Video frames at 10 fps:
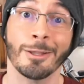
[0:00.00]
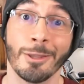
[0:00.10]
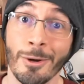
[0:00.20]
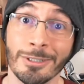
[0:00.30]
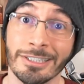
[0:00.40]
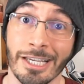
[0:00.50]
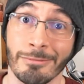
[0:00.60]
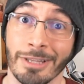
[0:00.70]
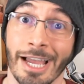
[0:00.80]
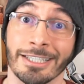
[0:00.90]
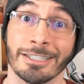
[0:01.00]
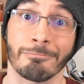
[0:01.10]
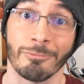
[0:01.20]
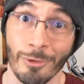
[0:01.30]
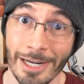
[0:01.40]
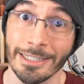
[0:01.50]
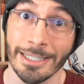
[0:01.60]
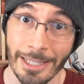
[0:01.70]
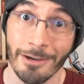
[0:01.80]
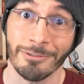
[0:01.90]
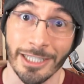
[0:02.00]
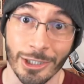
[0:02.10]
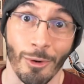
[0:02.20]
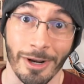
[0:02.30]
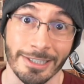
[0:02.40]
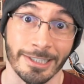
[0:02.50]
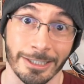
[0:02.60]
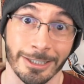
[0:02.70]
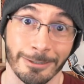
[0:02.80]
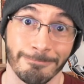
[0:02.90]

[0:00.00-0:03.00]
Those seem like some really lovely choices.